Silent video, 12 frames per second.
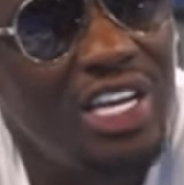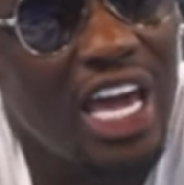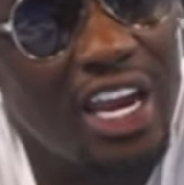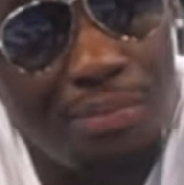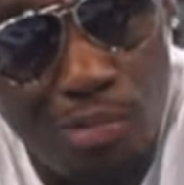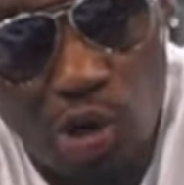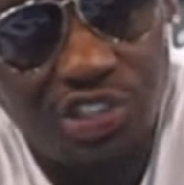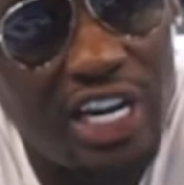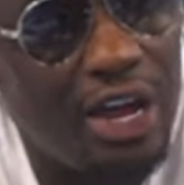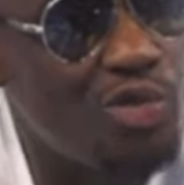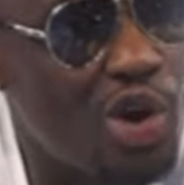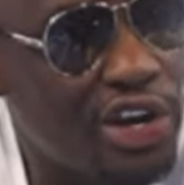And yeah. most of
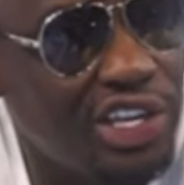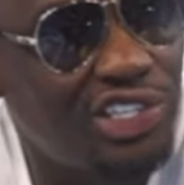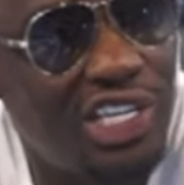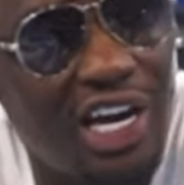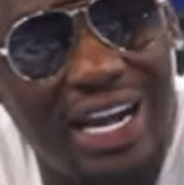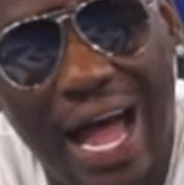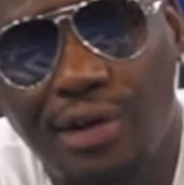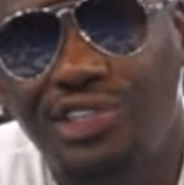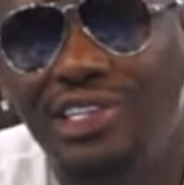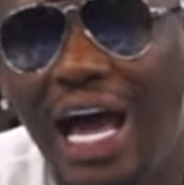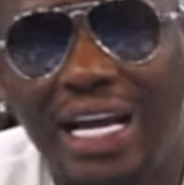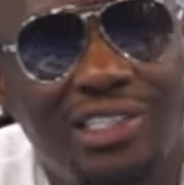that work is done
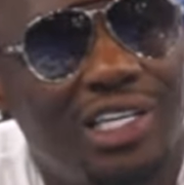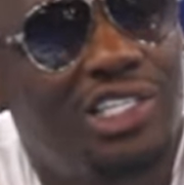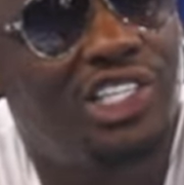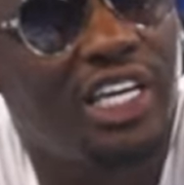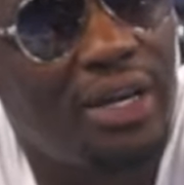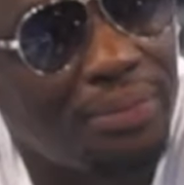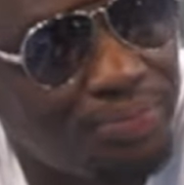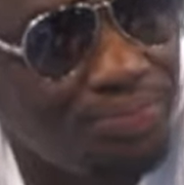outside the gym.